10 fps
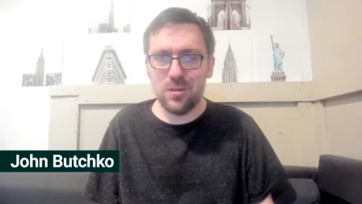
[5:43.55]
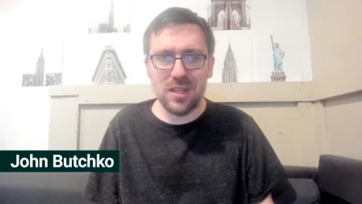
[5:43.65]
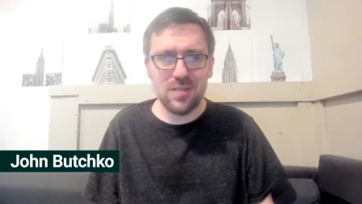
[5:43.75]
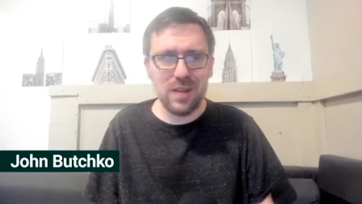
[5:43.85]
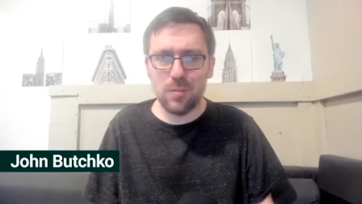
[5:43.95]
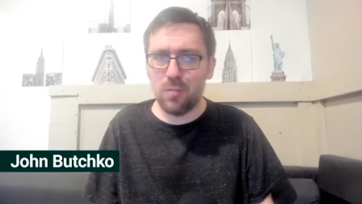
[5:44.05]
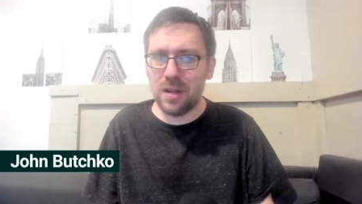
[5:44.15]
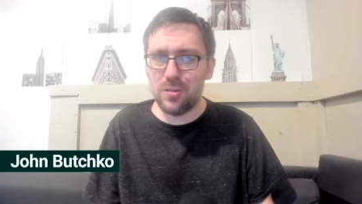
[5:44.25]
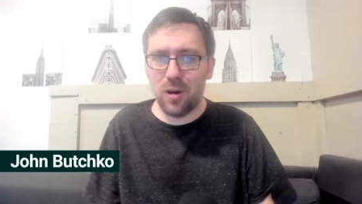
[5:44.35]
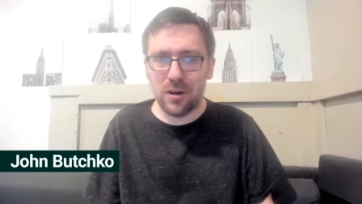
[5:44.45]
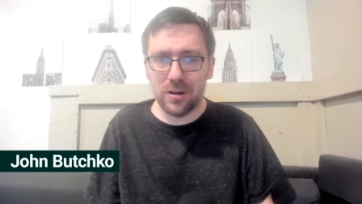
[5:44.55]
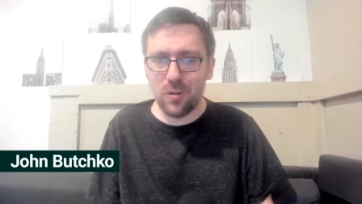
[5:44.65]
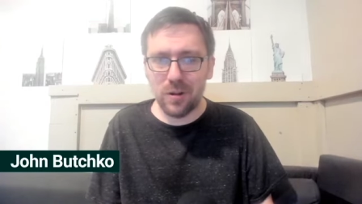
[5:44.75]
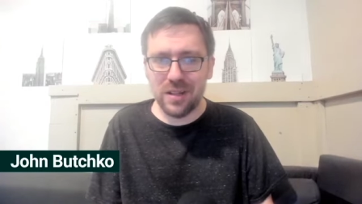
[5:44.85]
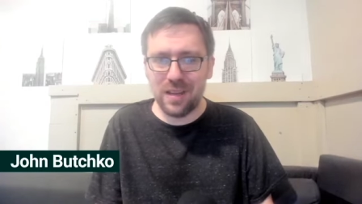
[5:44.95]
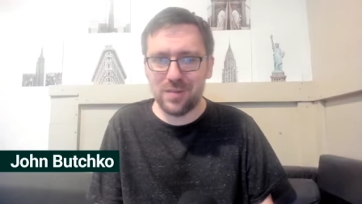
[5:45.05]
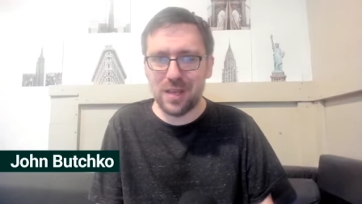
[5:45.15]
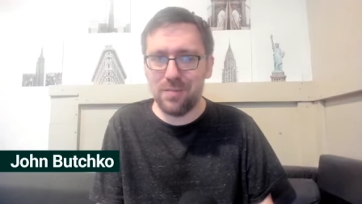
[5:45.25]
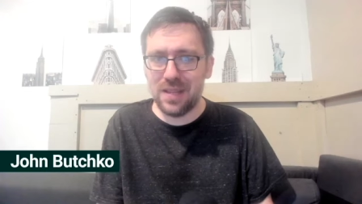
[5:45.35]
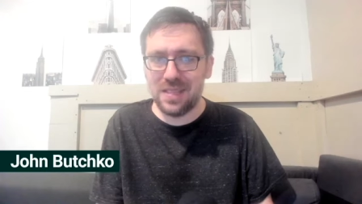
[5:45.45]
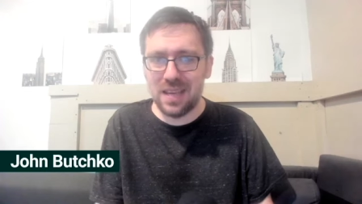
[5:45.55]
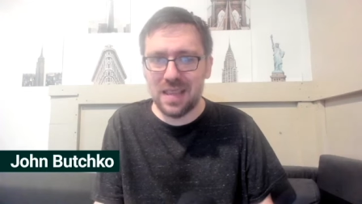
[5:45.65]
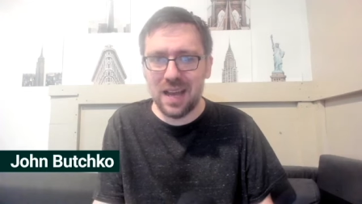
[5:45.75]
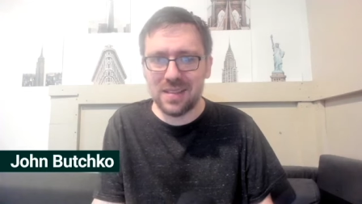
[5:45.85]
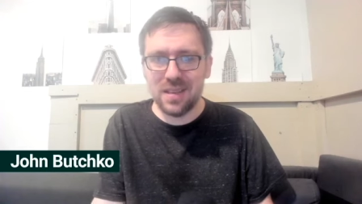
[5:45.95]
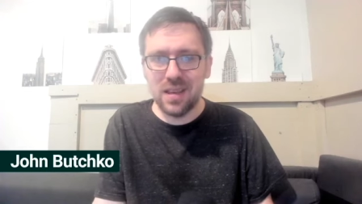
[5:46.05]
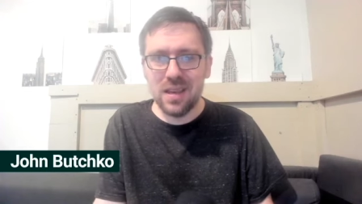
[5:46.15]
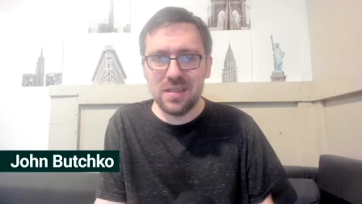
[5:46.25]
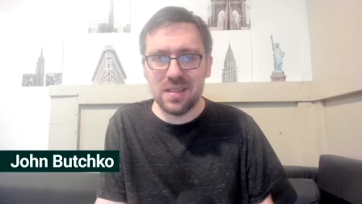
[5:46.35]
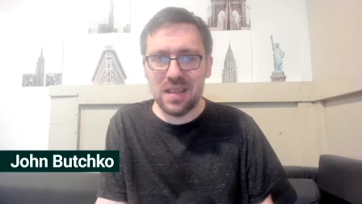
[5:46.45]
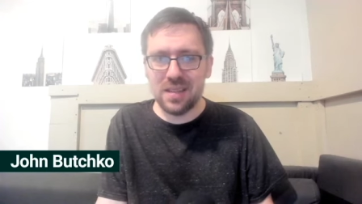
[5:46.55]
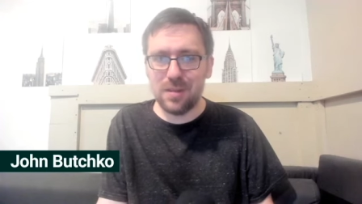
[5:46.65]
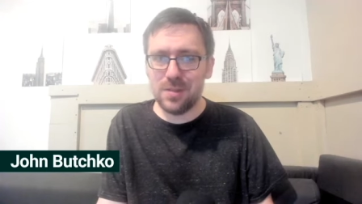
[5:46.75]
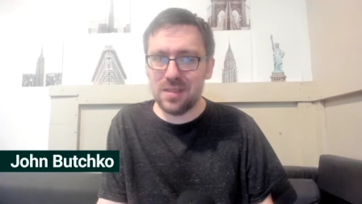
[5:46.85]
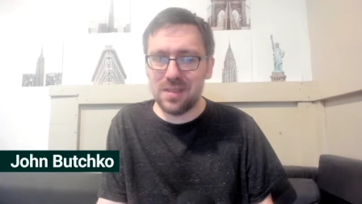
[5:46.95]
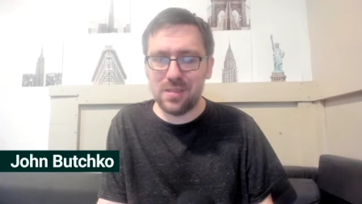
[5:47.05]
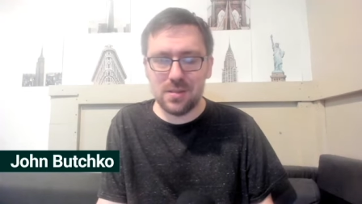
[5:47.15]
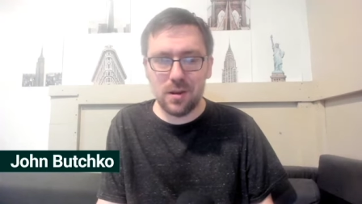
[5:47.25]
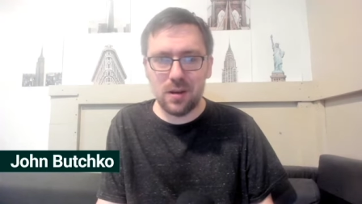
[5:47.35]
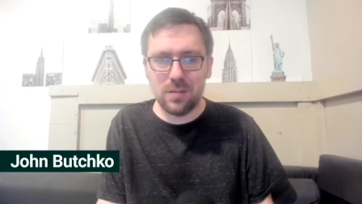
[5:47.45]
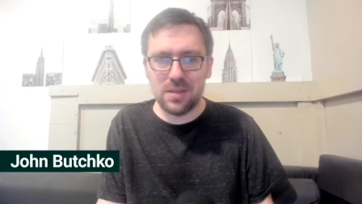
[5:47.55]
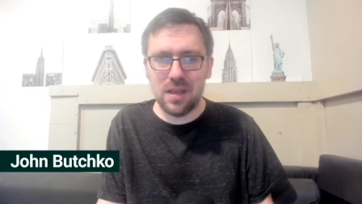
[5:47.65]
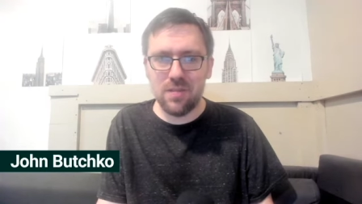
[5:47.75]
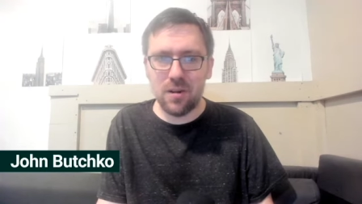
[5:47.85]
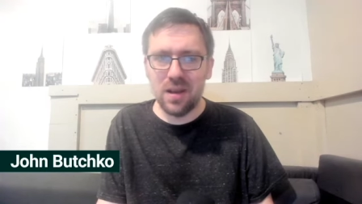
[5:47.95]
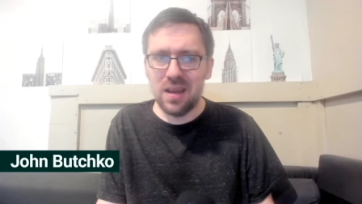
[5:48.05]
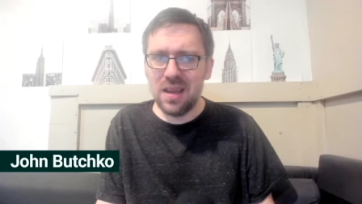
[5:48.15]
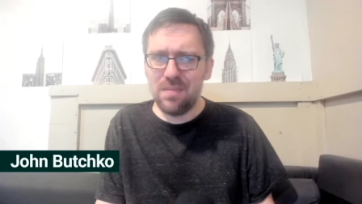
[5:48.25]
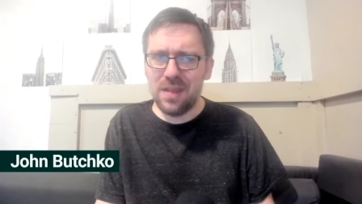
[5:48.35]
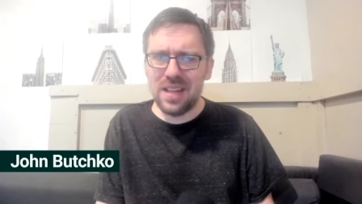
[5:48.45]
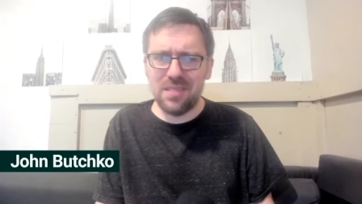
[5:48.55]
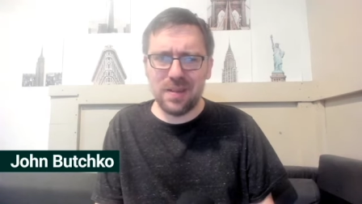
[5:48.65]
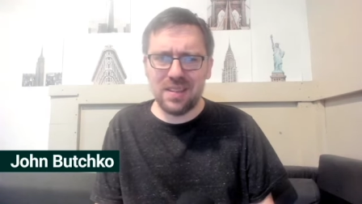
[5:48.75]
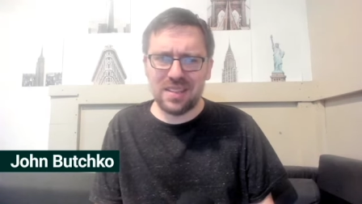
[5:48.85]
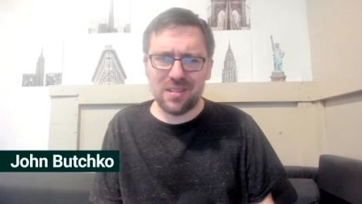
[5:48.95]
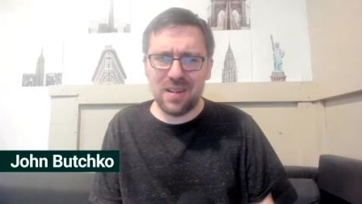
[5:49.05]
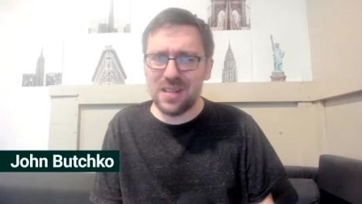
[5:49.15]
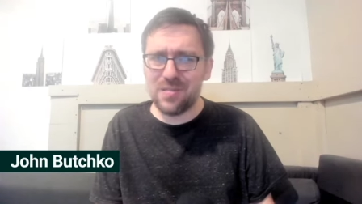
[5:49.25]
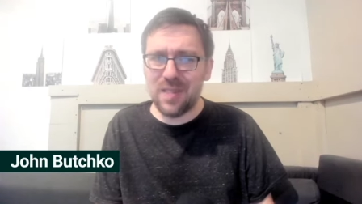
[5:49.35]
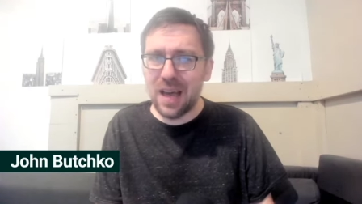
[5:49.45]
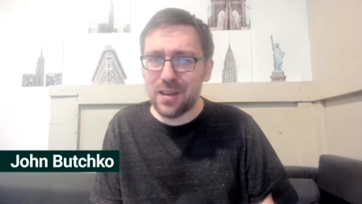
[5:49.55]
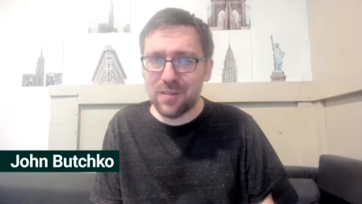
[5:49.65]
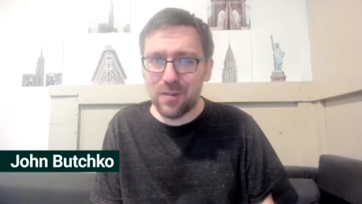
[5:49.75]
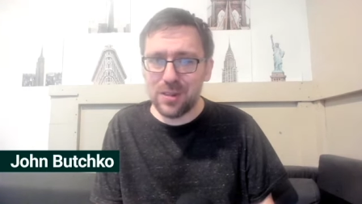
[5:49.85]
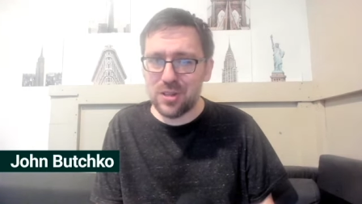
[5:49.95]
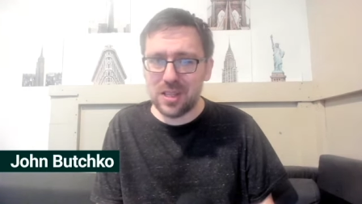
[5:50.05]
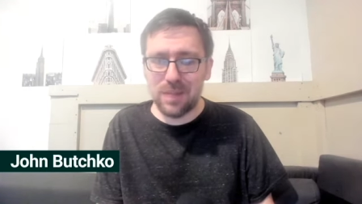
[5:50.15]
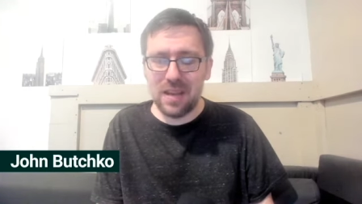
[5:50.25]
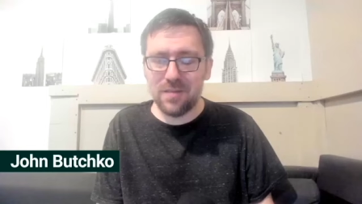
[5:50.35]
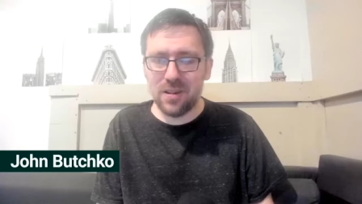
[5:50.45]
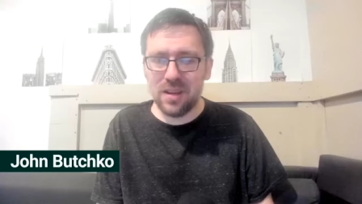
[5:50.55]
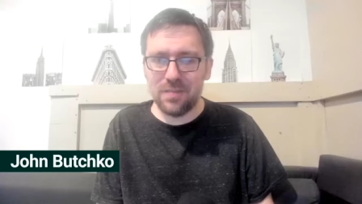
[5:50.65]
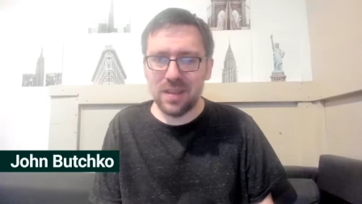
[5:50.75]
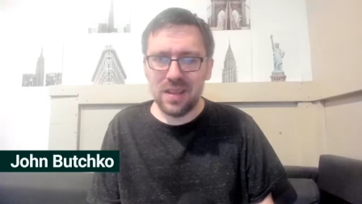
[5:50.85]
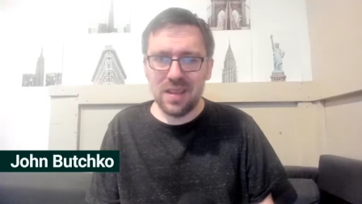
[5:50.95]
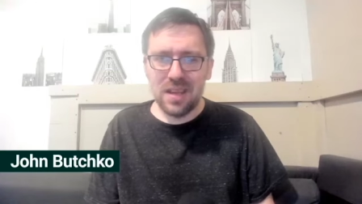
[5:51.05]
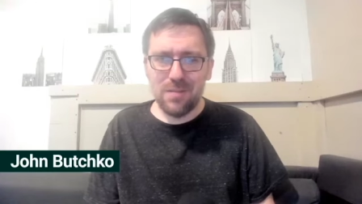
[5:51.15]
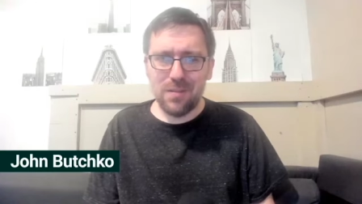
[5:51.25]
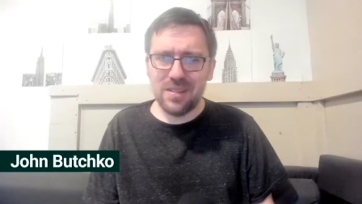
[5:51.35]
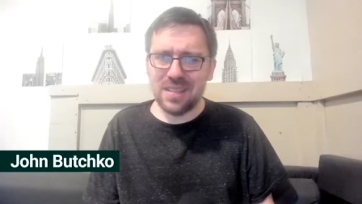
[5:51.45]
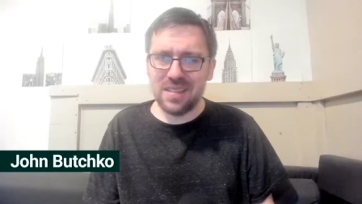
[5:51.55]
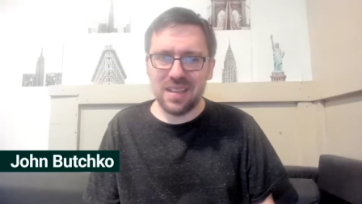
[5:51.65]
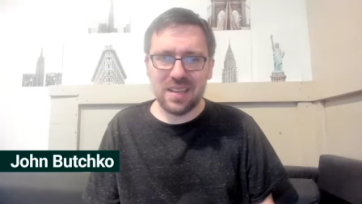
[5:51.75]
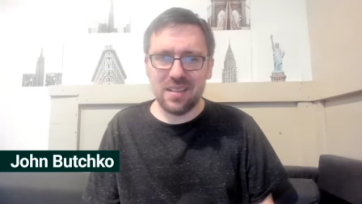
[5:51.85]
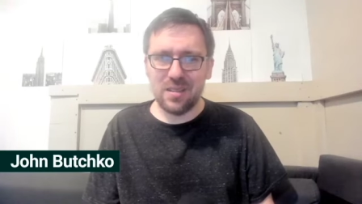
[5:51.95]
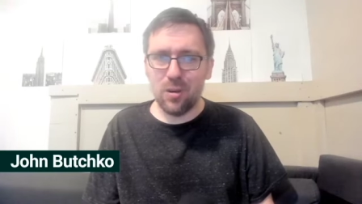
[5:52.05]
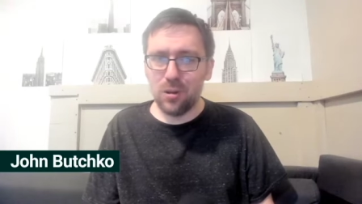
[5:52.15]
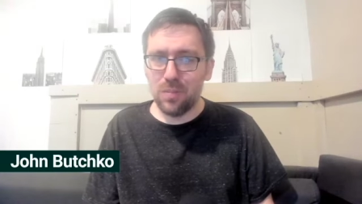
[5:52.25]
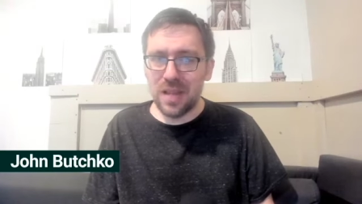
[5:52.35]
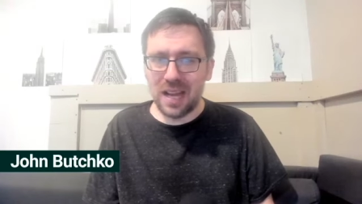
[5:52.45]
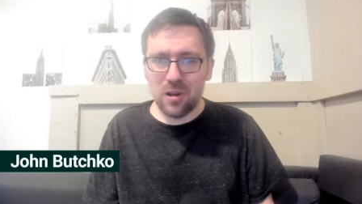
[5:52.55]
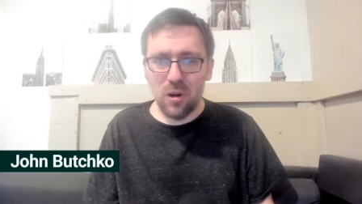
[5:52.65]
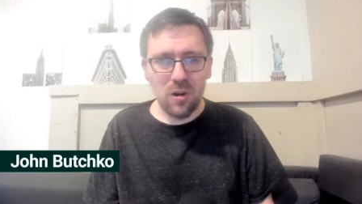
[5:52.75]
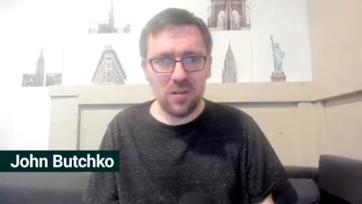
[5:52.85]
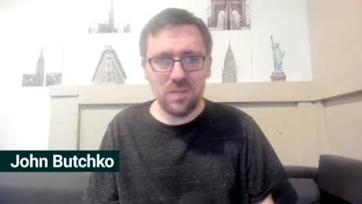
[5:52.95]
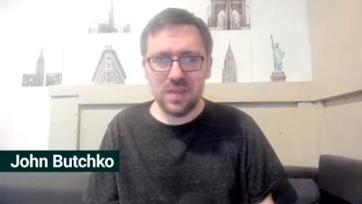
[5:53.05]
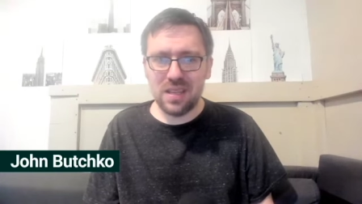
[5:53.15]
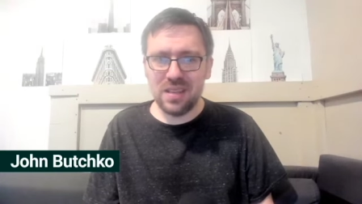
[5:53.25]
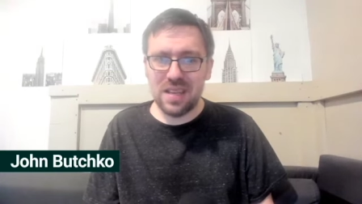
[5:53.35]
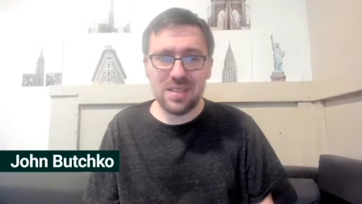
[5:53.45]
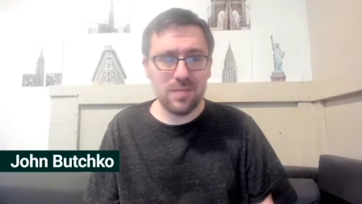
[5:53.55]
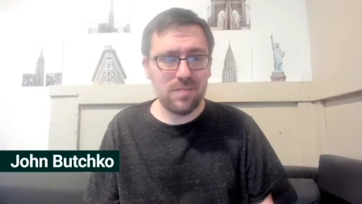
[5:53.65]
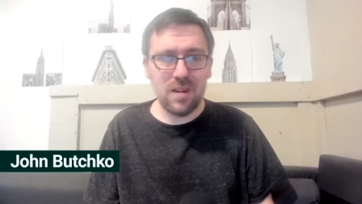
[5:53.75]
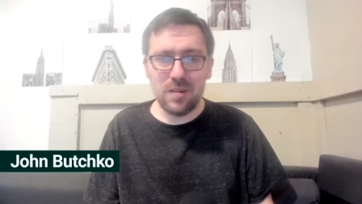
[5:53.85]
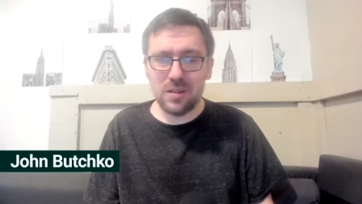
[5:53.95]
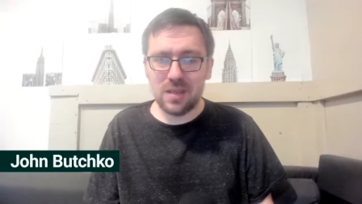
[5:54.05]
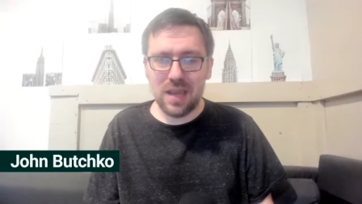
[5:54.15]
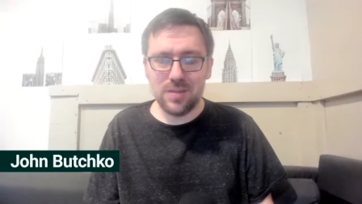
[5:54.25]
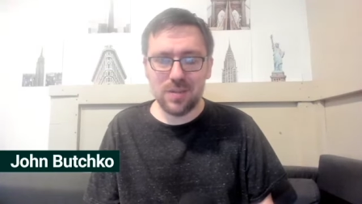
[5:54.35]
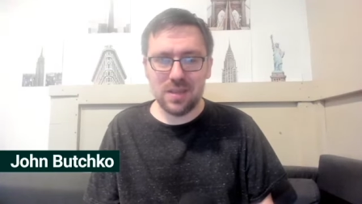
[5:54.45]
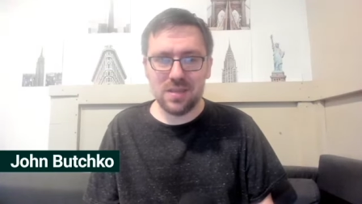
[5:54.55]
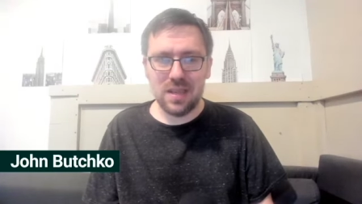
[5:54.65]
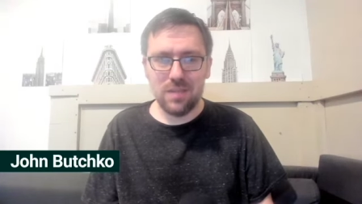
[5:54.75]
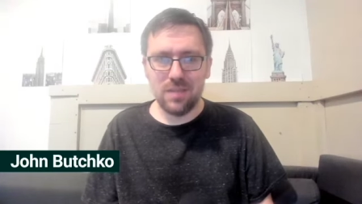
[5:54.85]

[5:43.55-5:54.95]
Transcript: Jets fans were way too hard on Corey Davis. I maintain that to the end. He was a decent starting receiver, may not have been like the greatest value for what the Jets paid for him, but wasn't like a total black hole. And he had some very good games with this team.